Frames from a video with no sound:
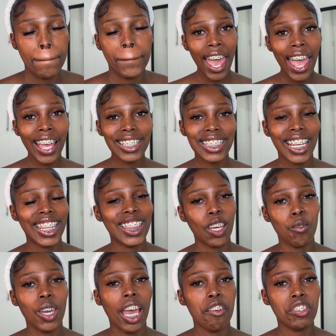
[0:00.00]
And
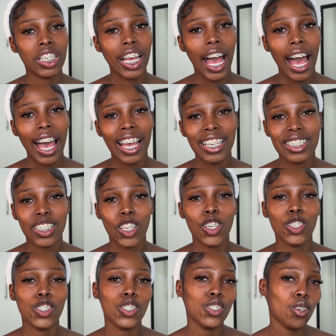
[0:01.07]
there we have it, guys. Thank
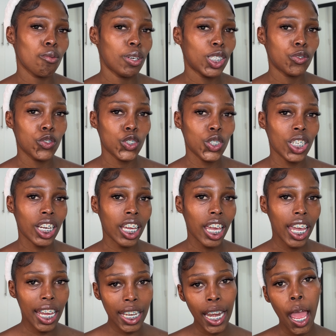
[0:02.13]
you so much for tuning
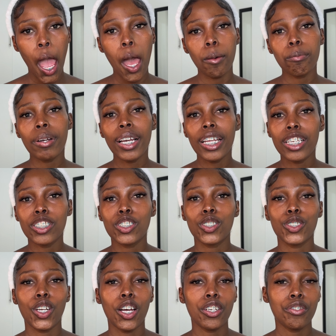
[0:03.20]
in. Please
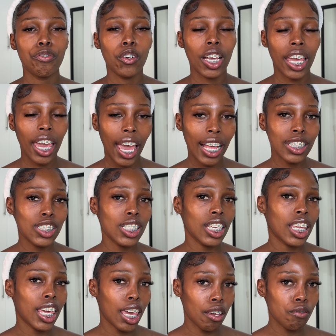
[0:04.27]
do not forget to
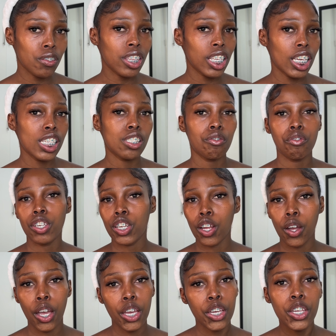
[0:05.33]
give this
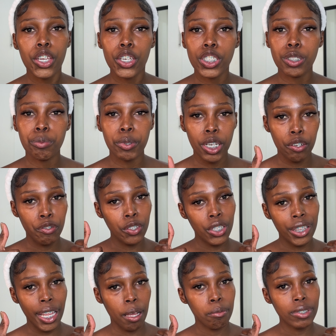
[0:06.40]
video a huge beautiful
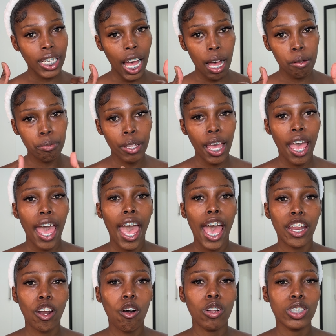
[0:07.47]
thumbs up,
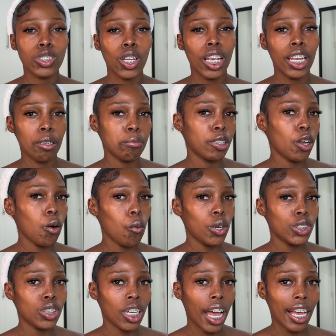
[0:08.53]
and also let me know
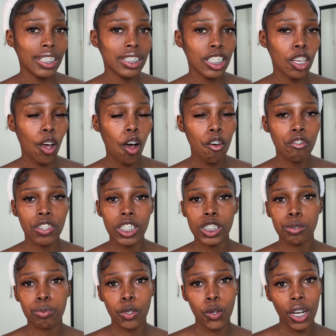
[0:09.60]
what you guys think of
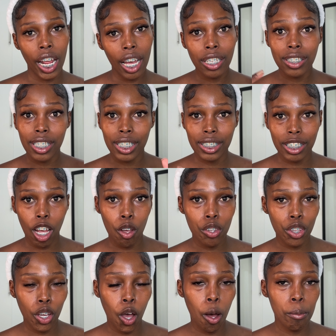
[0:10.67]
these products down in
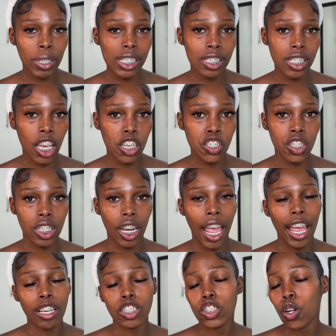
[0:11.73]
the comment section.
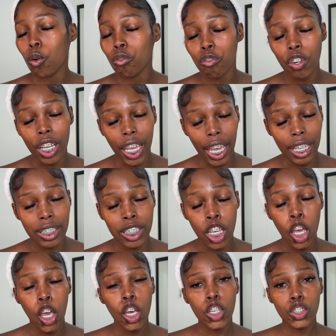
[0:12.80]
And don't forget
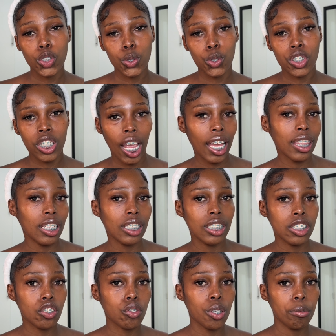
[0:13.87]
to check the
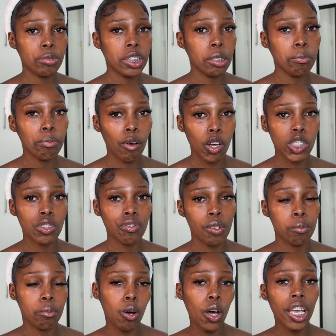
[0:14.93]
description box for
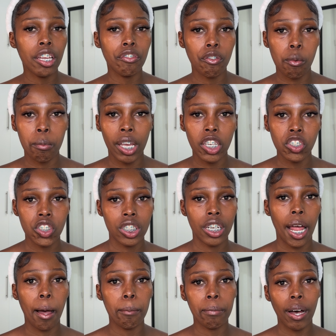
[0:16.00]
more information
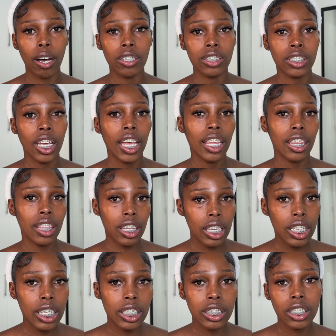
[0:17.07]
about
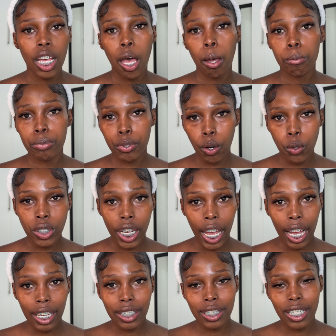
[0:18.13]
these
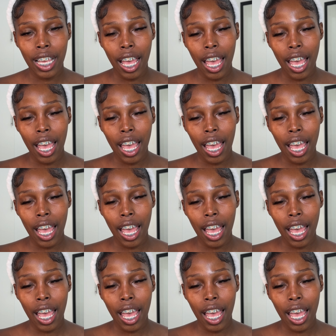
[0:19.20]
products.